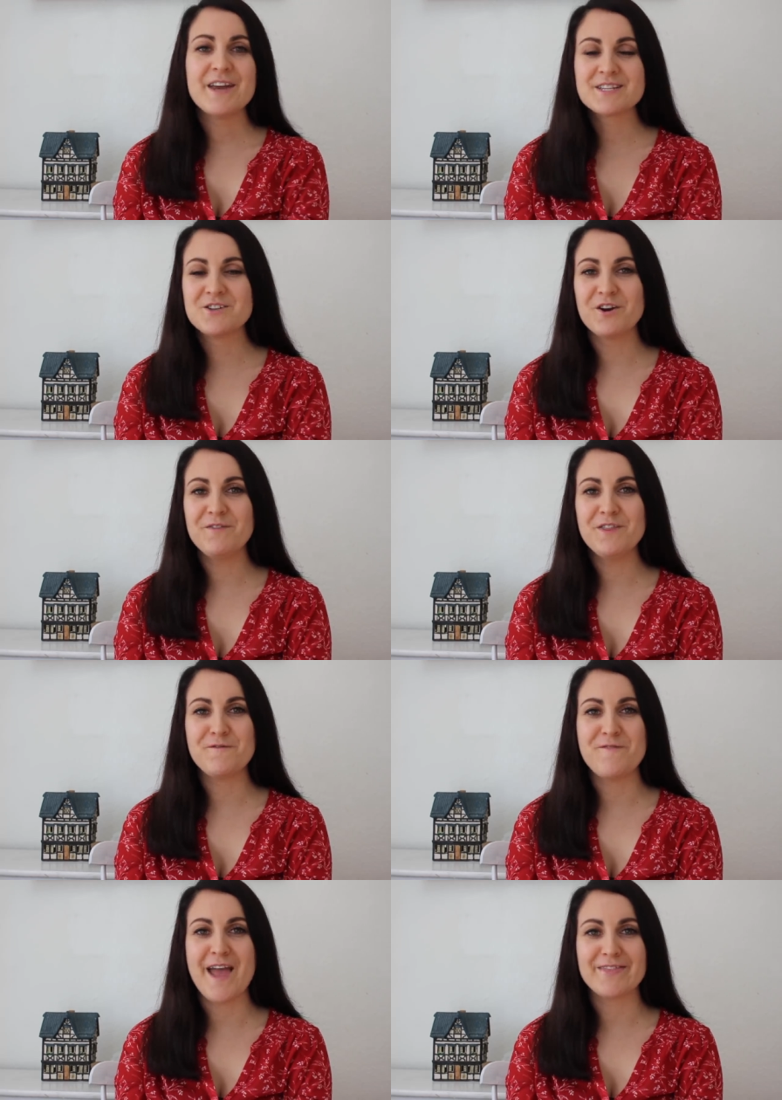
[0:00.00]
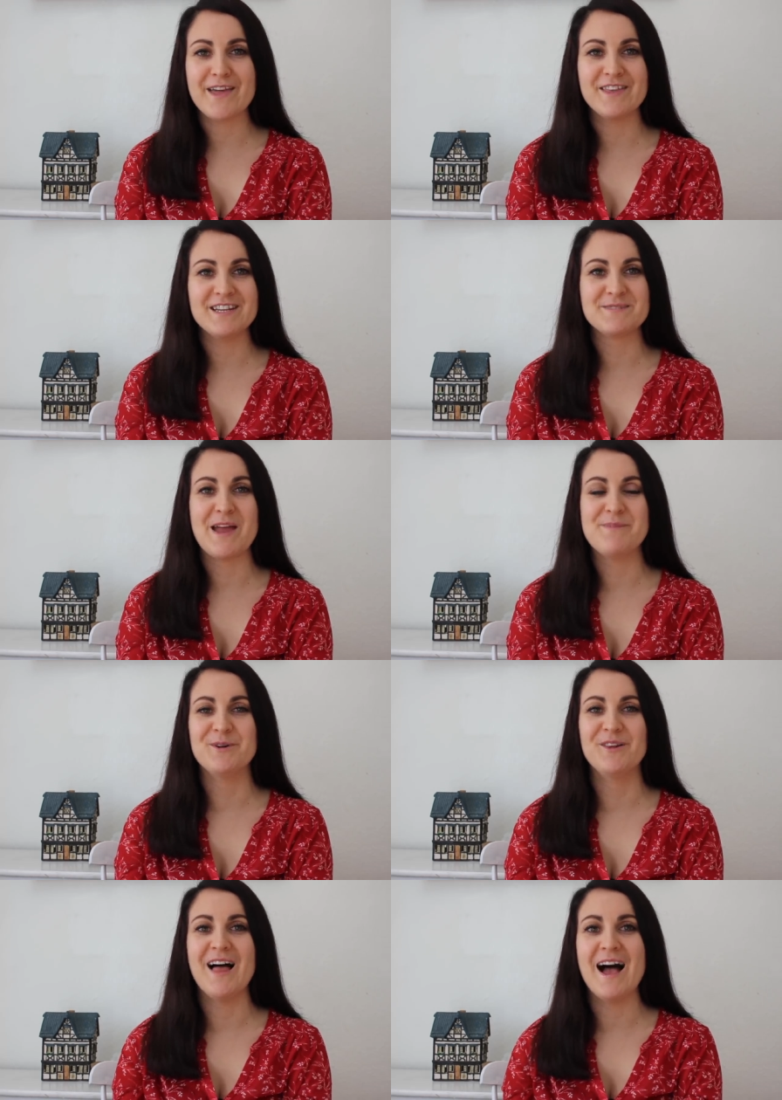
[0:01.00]
And it's not even the fact that these
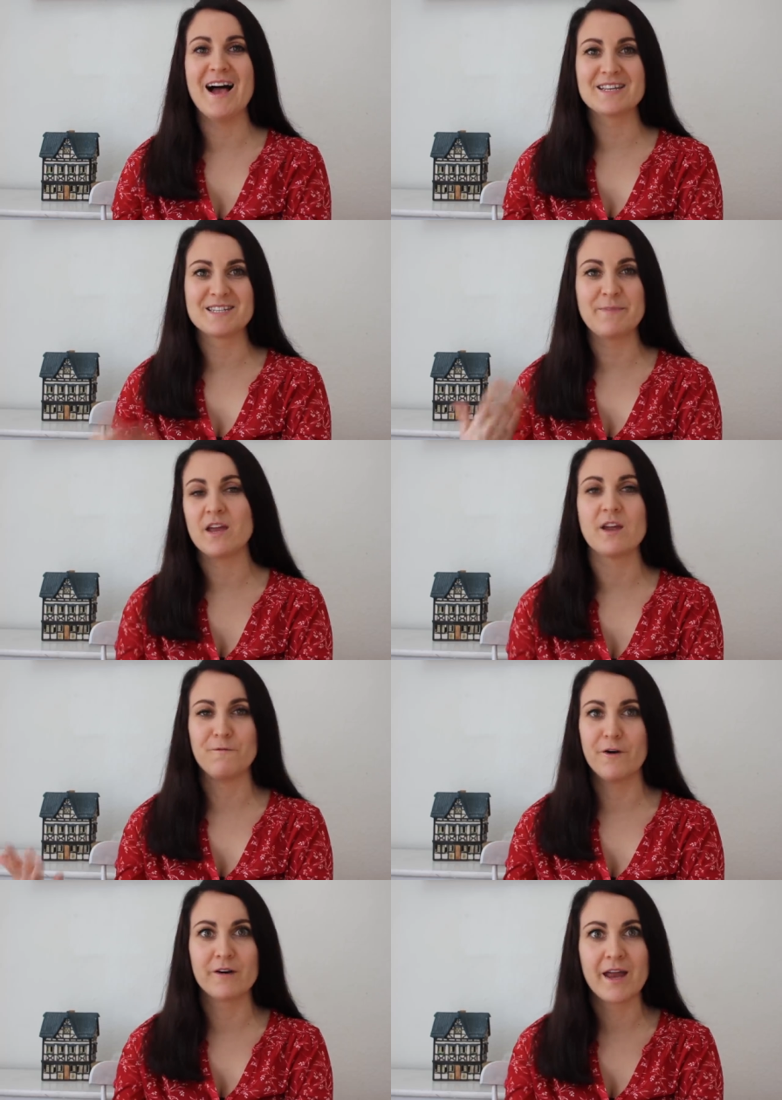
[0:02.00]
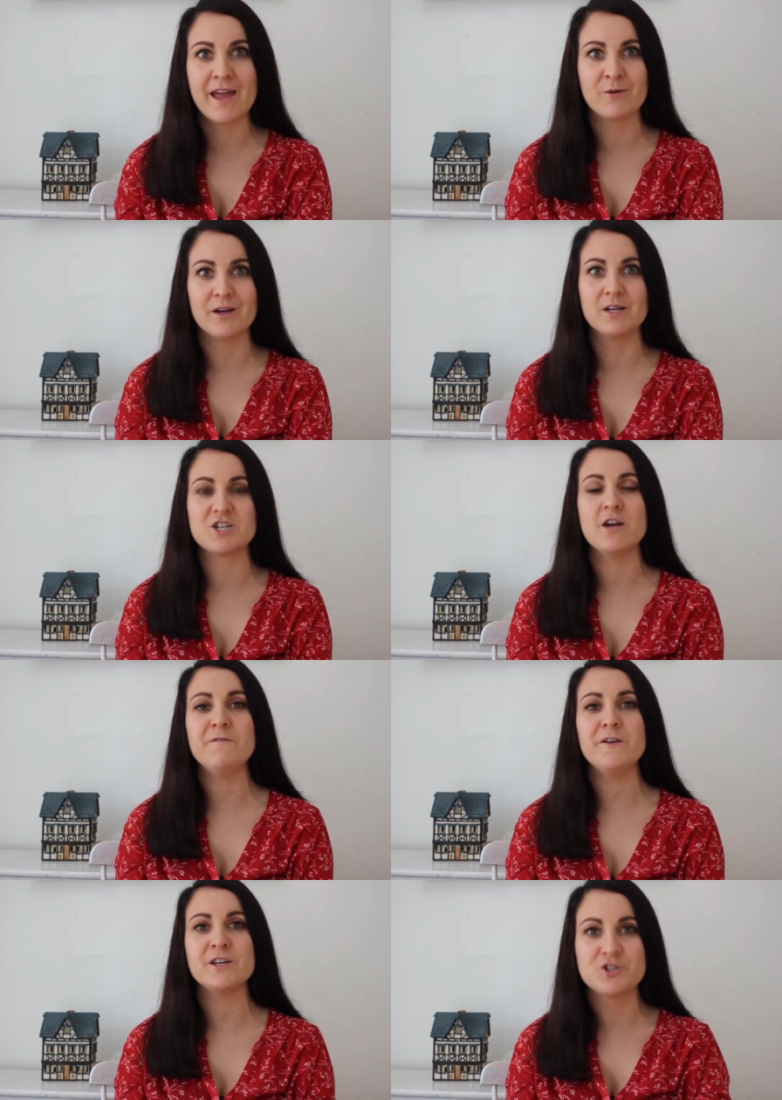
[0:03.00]
people are speaking a foreign language.
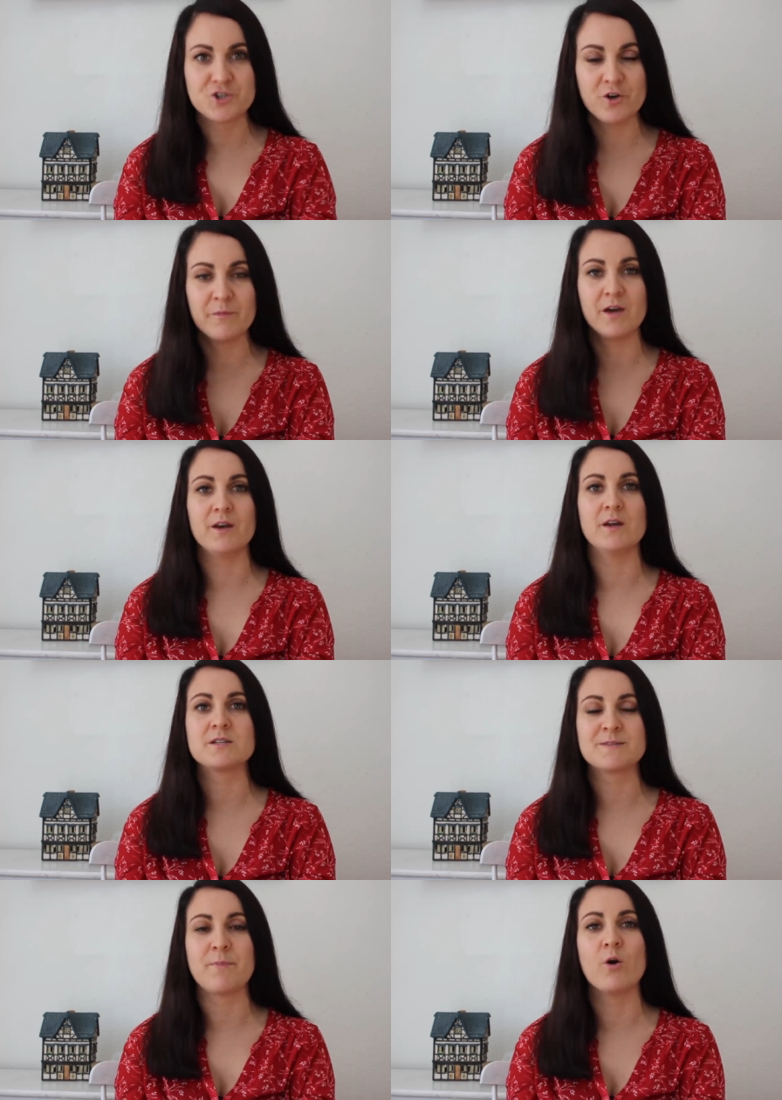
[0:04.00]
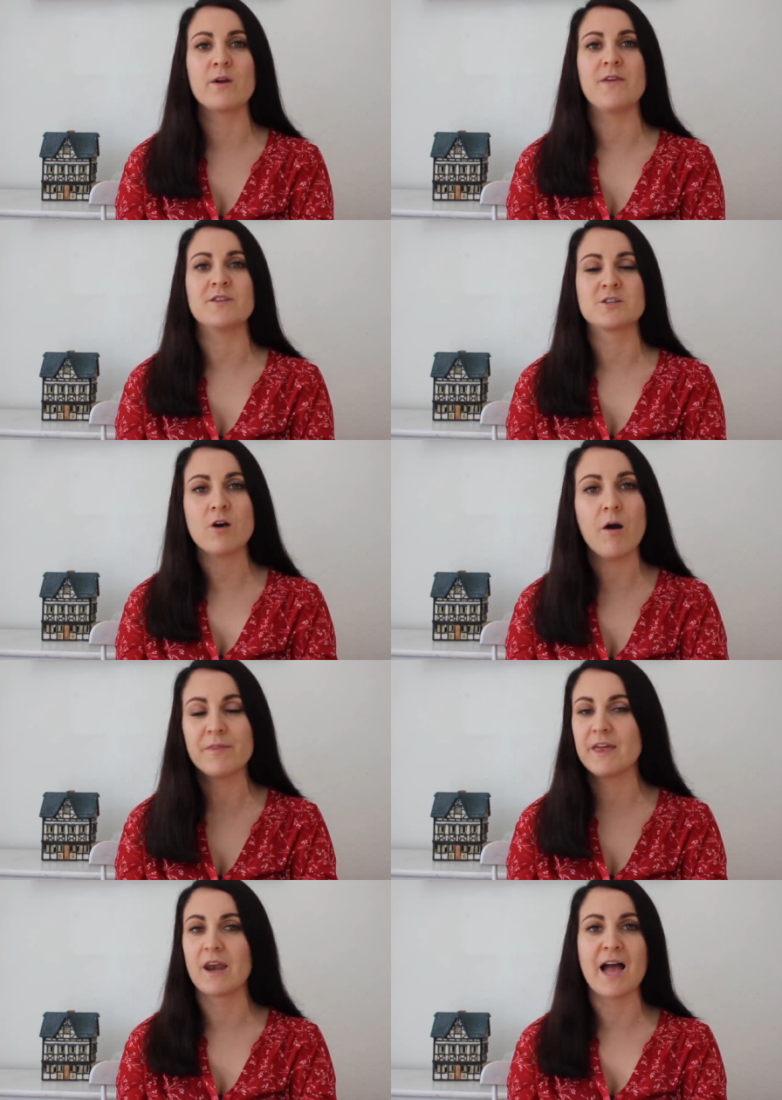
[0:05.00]
If a German spoke at the
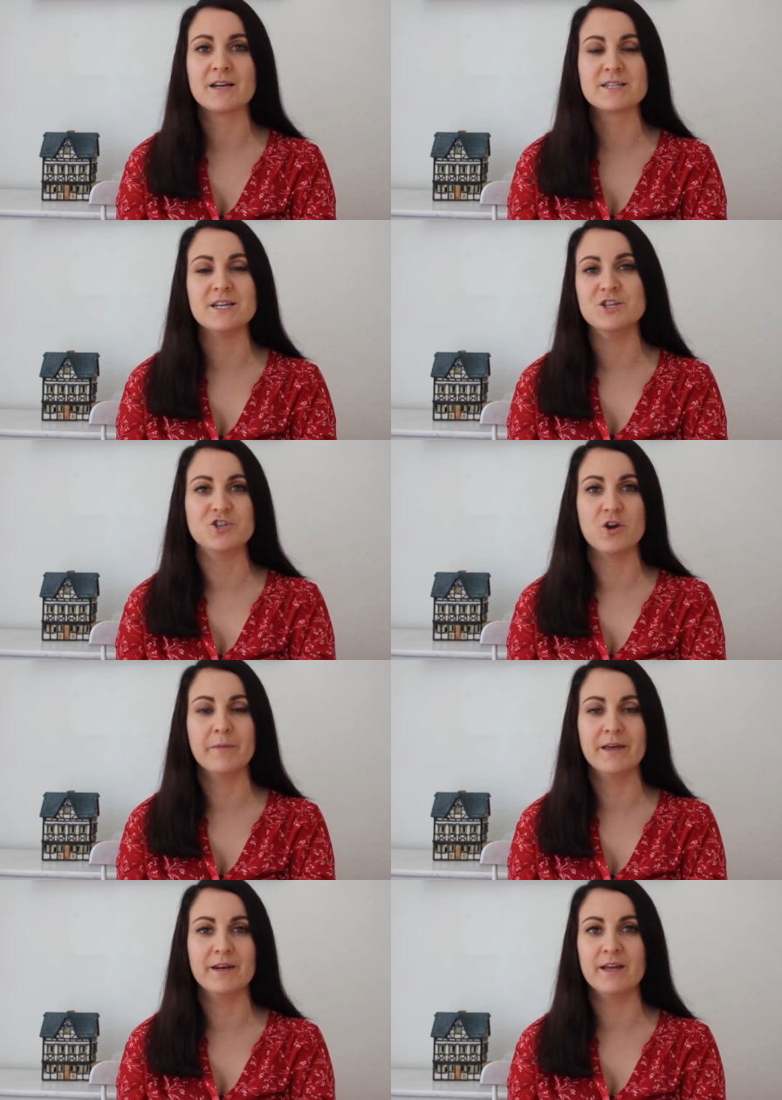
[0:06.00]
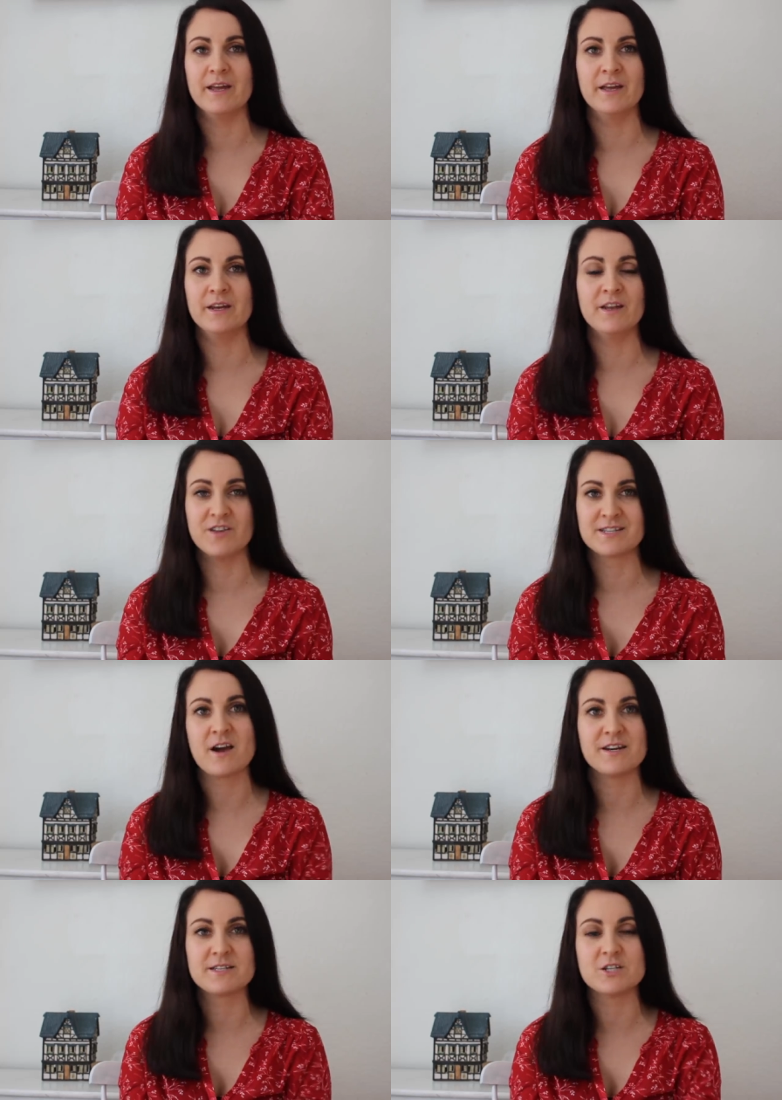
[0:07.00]
top of their lungs in German in
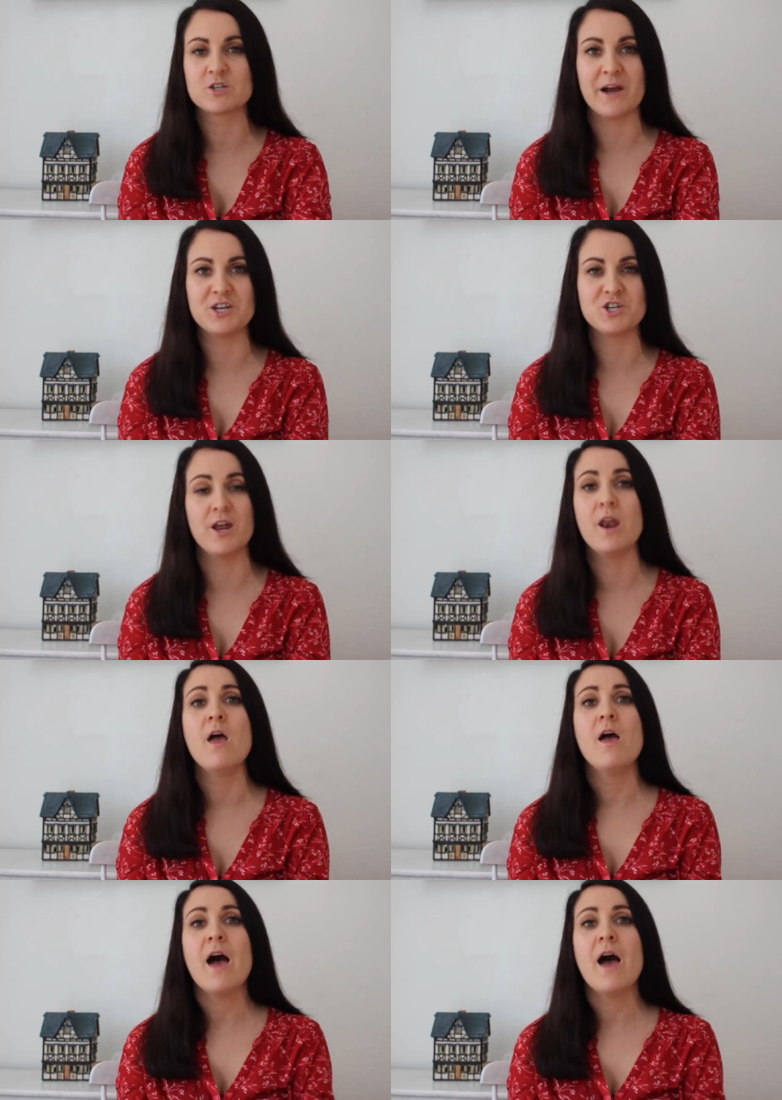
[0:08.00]
this kind of situation,